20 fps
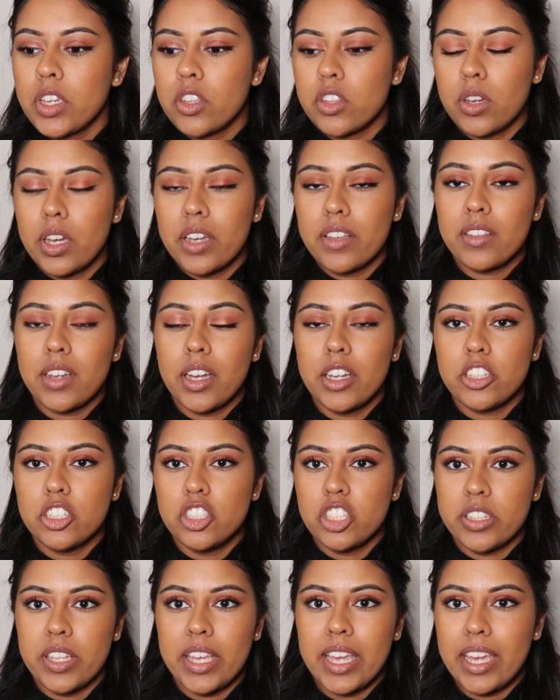So I started to
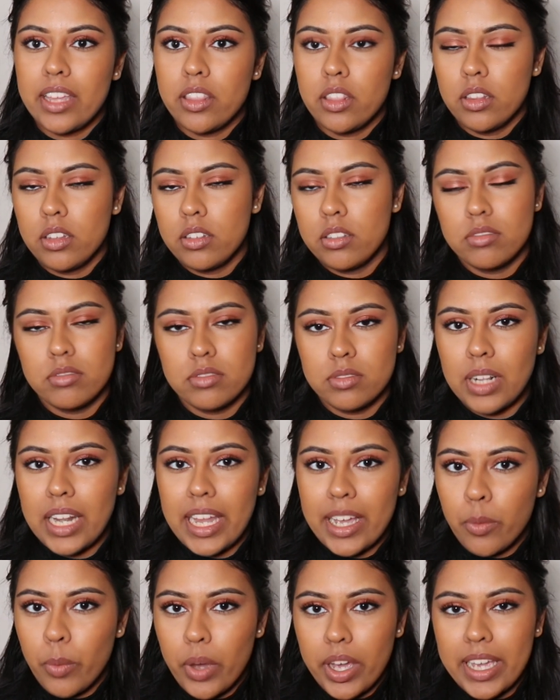just hit
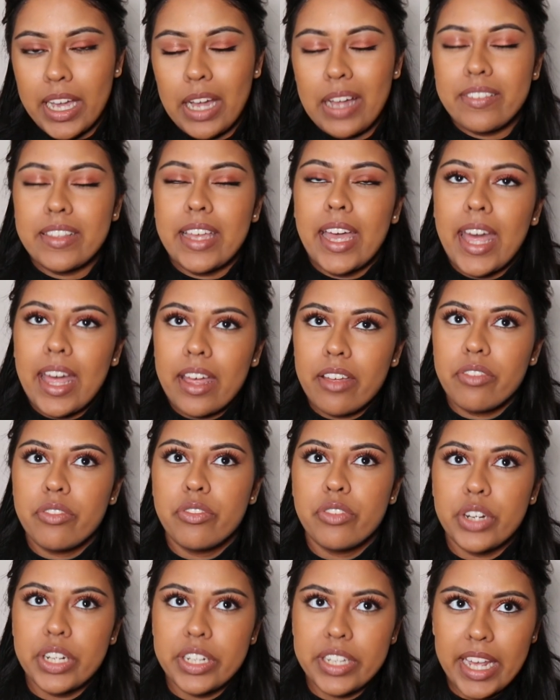leg workouts
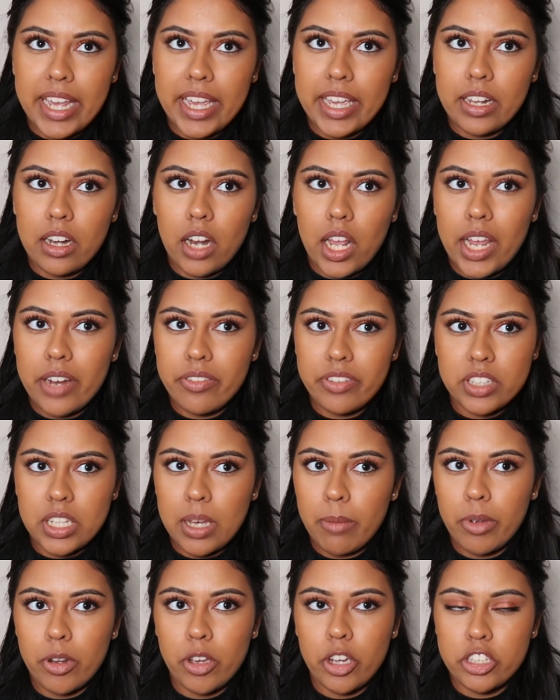every day. Like, every
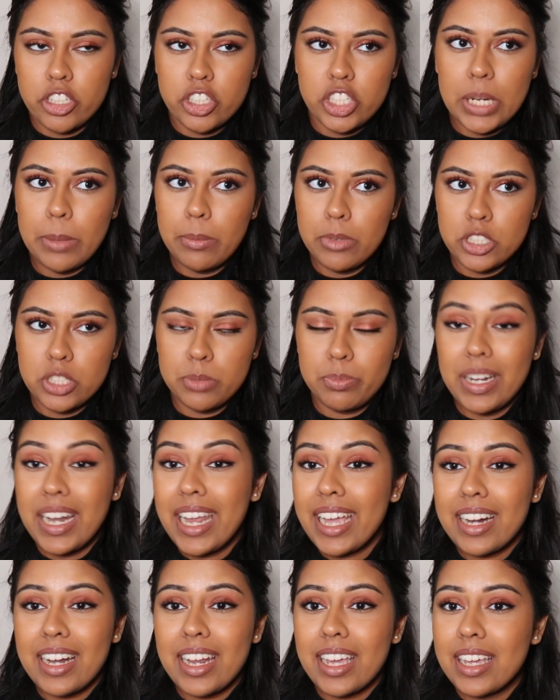time I go to gym, I'll just be
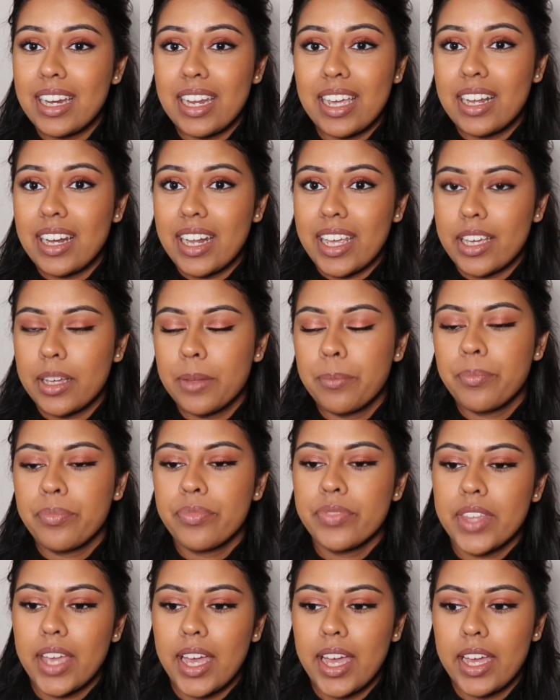leg.
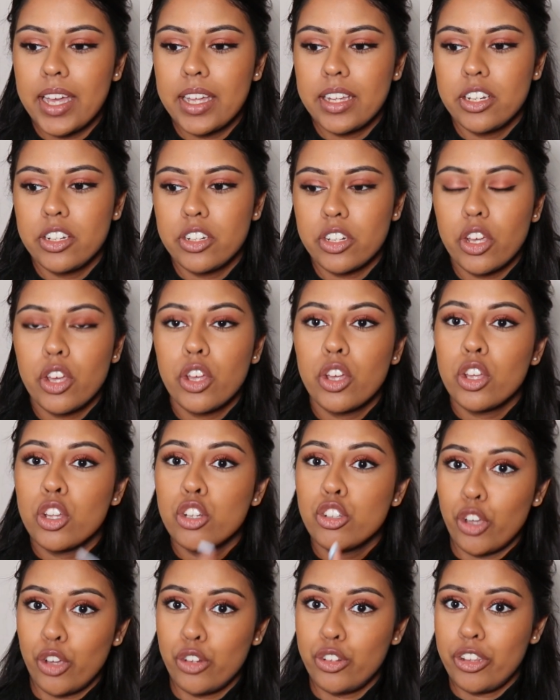And
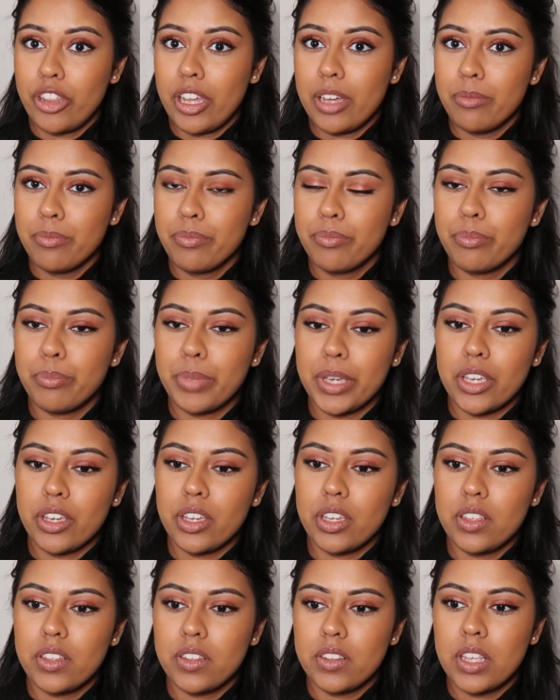don't do that,
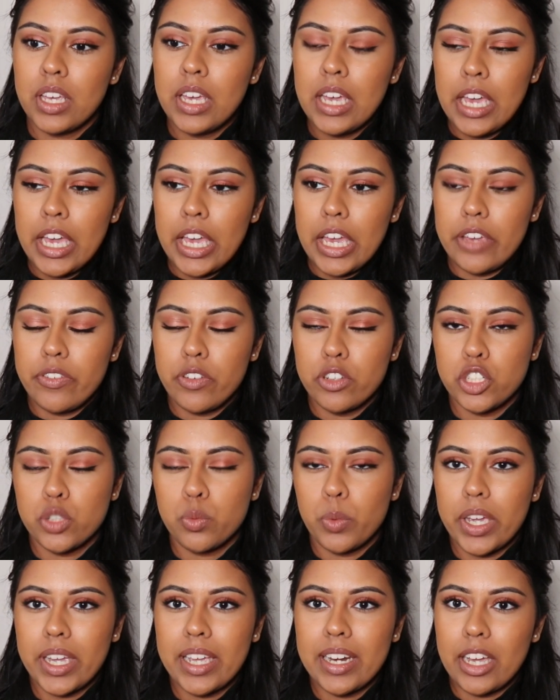because if you're
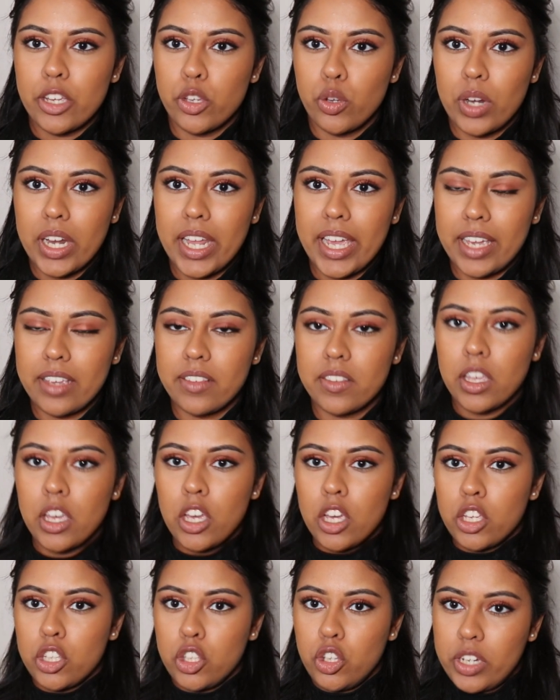just working out your legs,
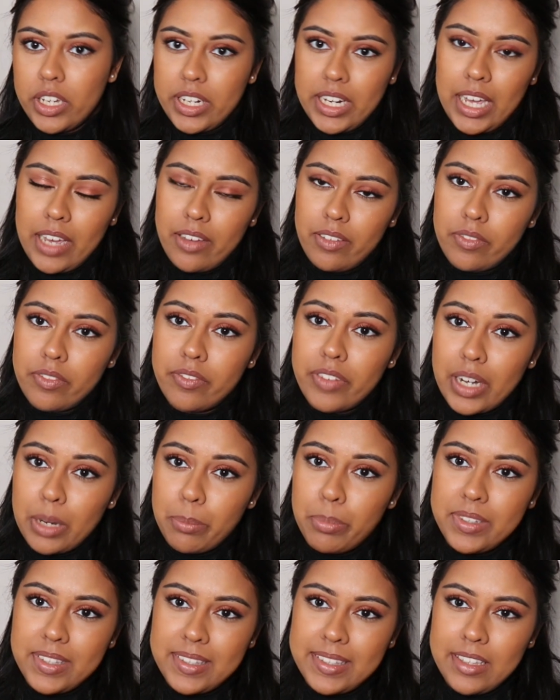you're gonna have very
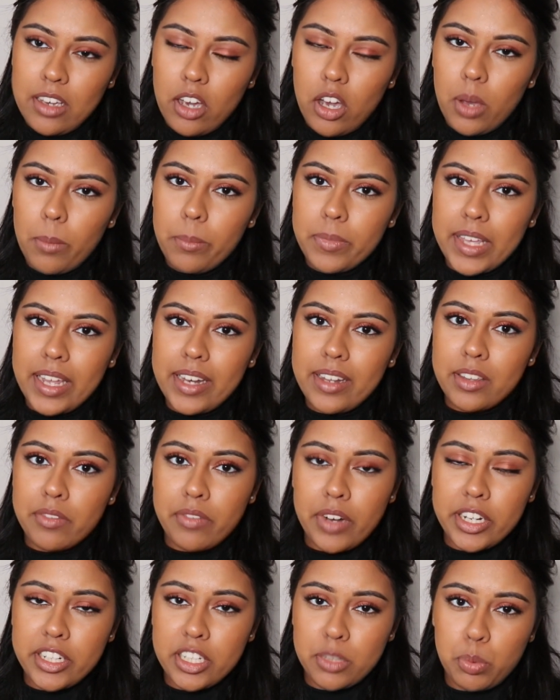petite arms, and it's
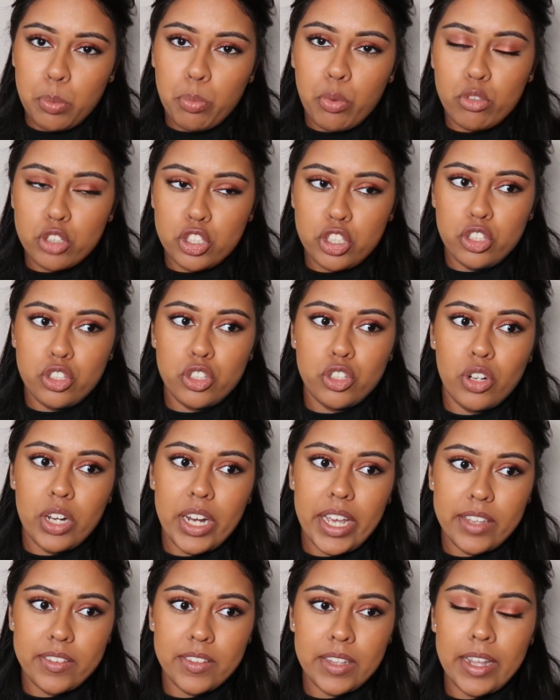very disproportionate to your
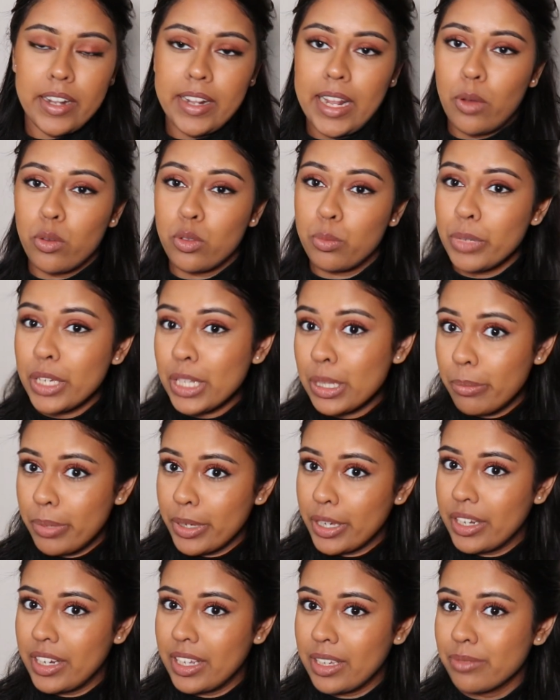legs, and that was me in the
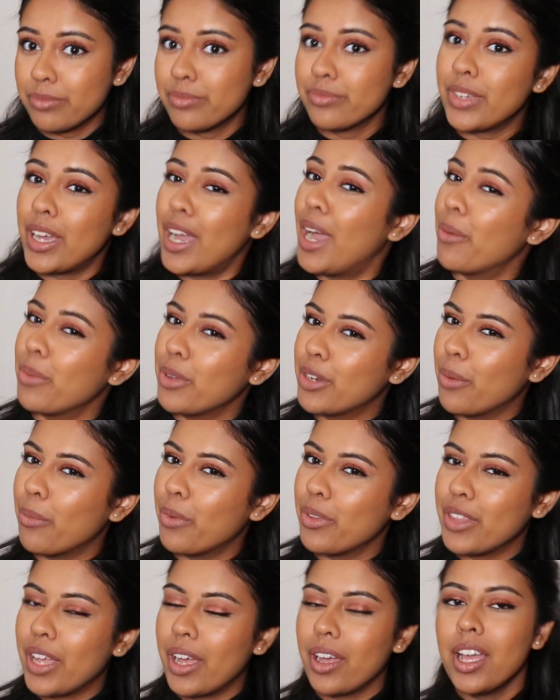beginning, and we don't
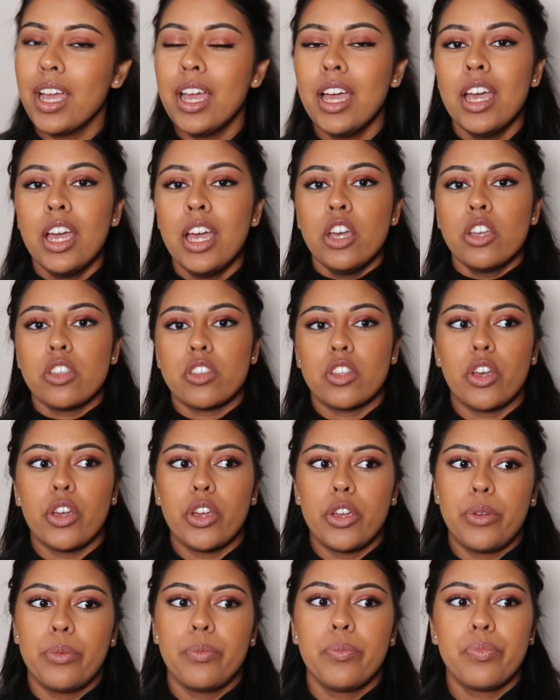want that.
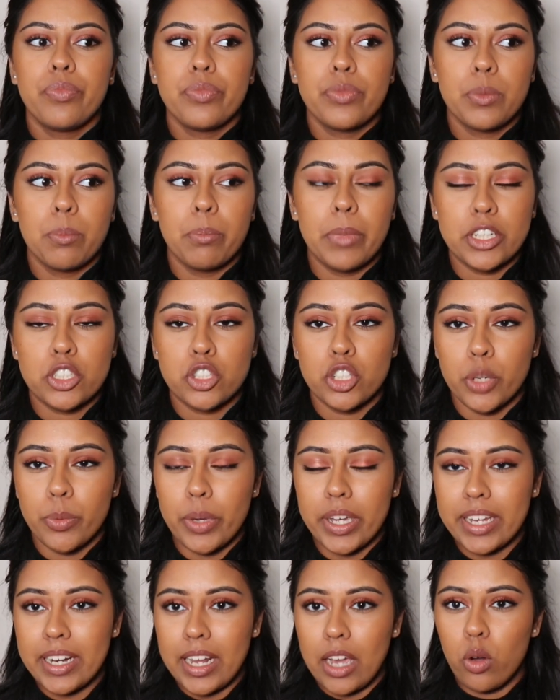So make sure you're
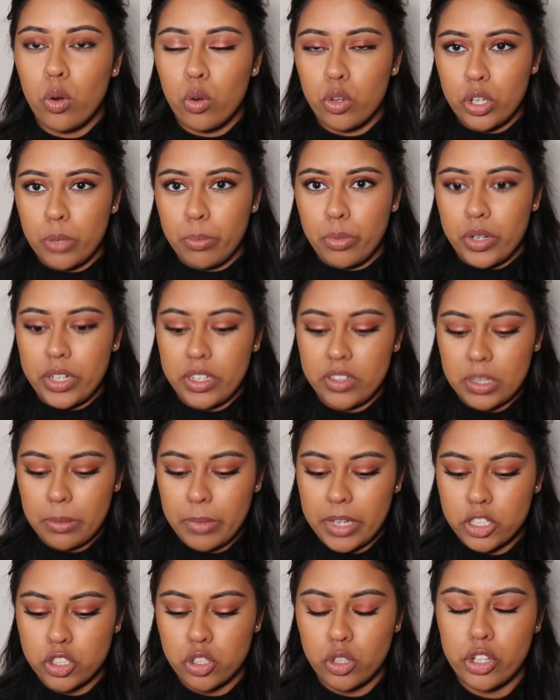working out all your body. So
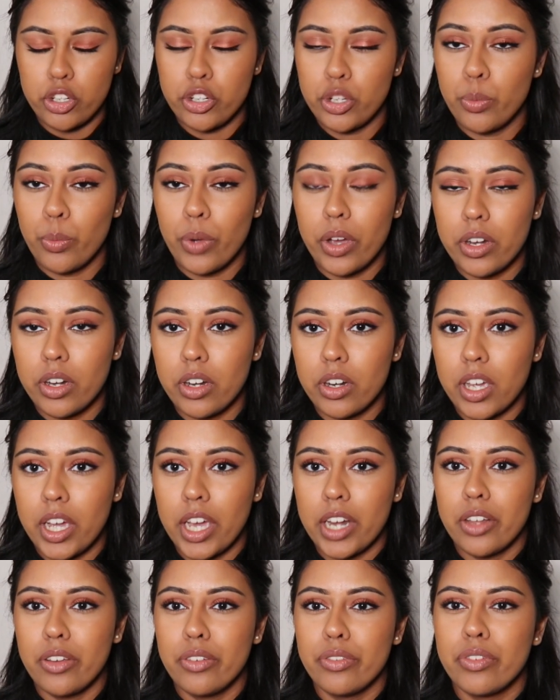make sure you do one
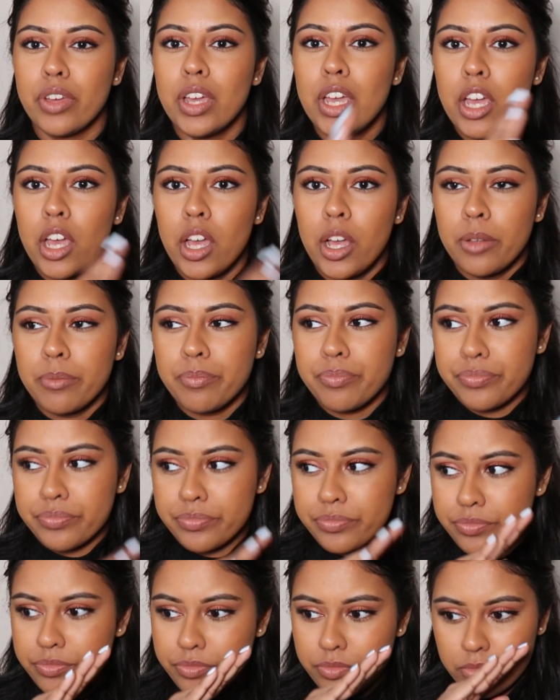kind of,
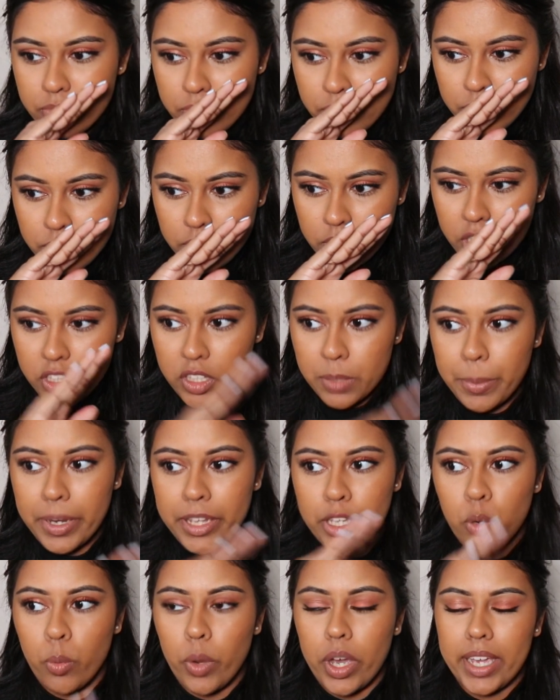
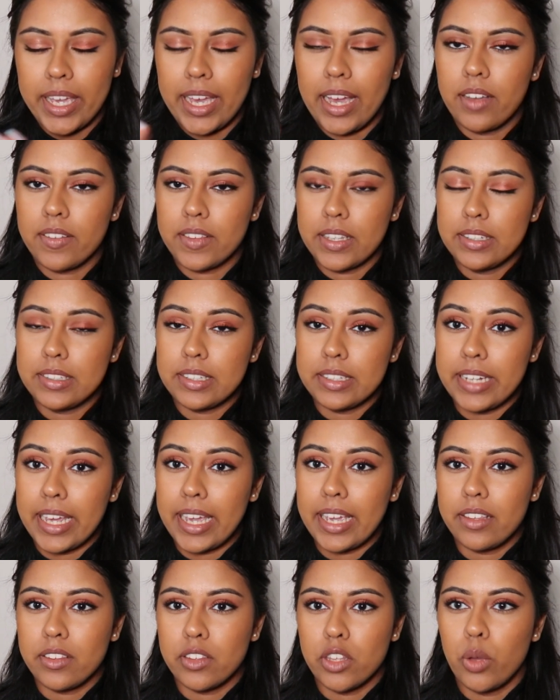split your workouts into
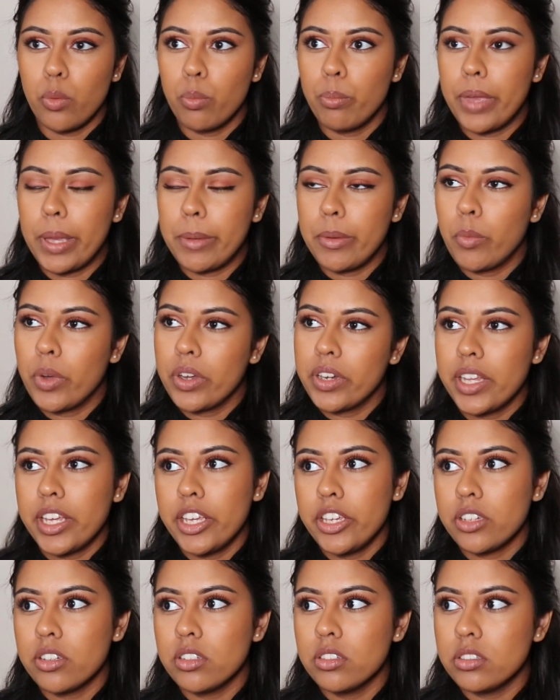days. So maybe one
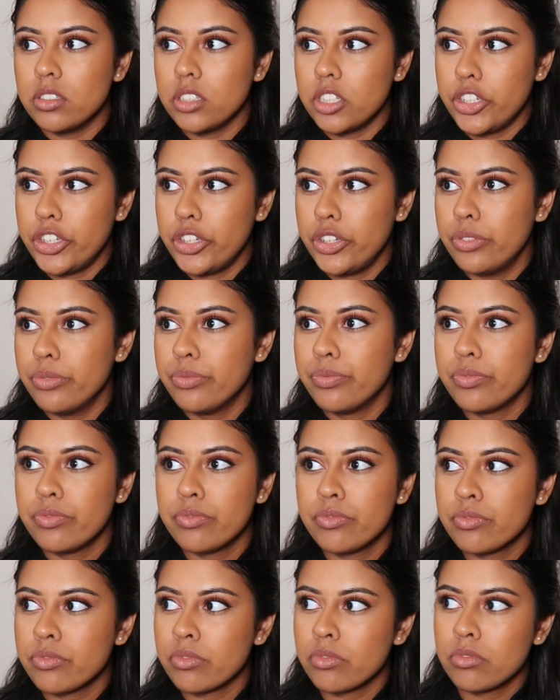day you can do
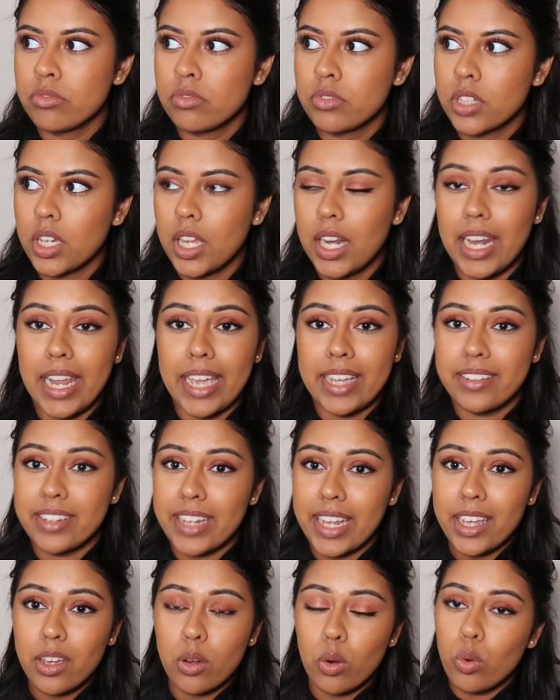leg
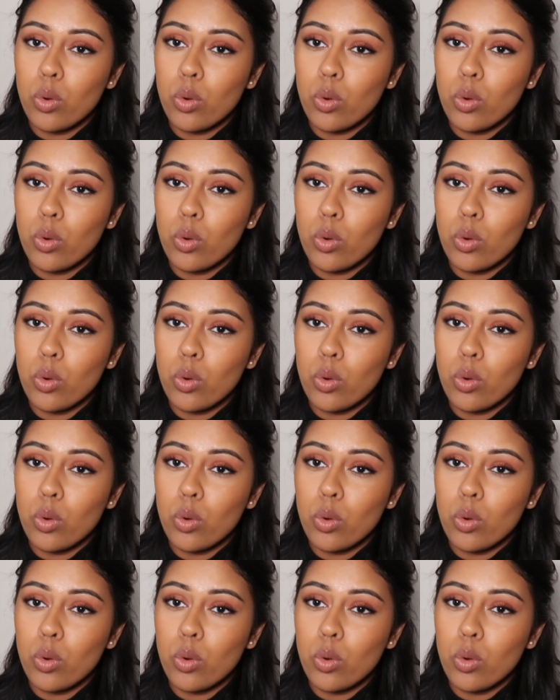day